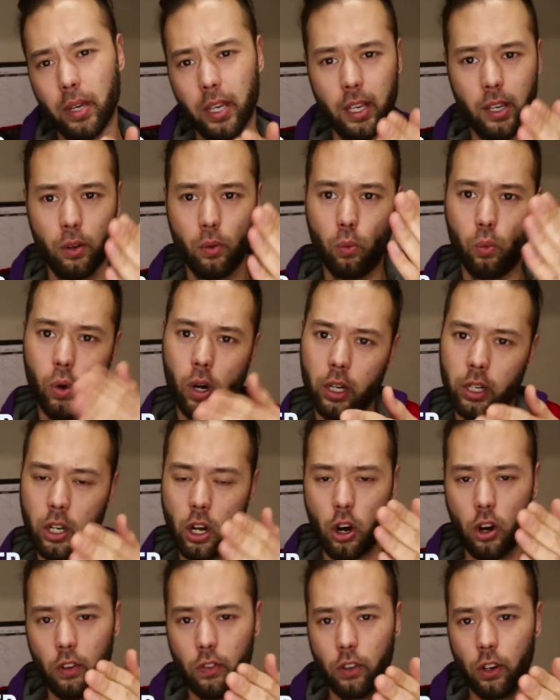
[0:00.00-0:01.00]
be
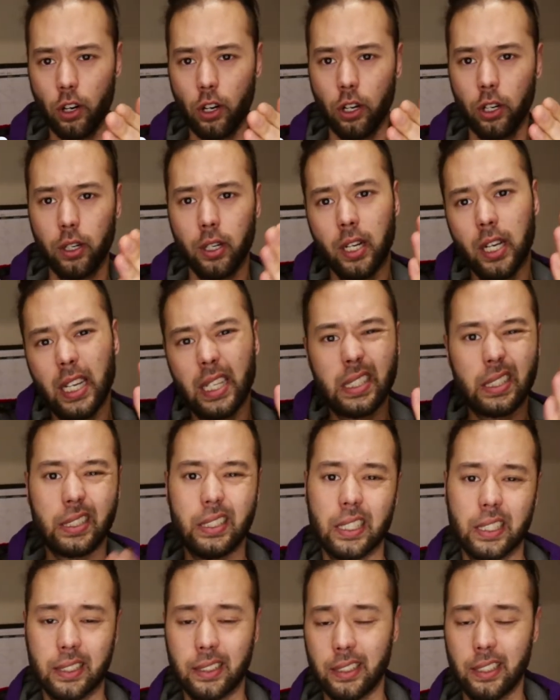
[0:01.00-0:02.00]

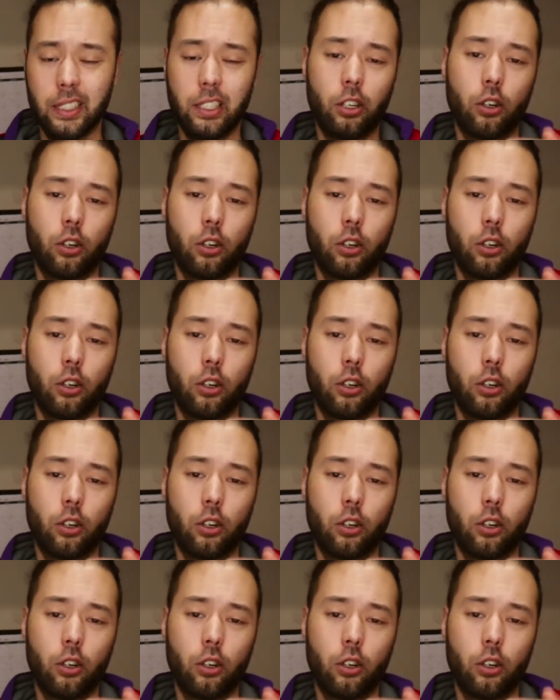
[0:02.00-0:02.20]
1/60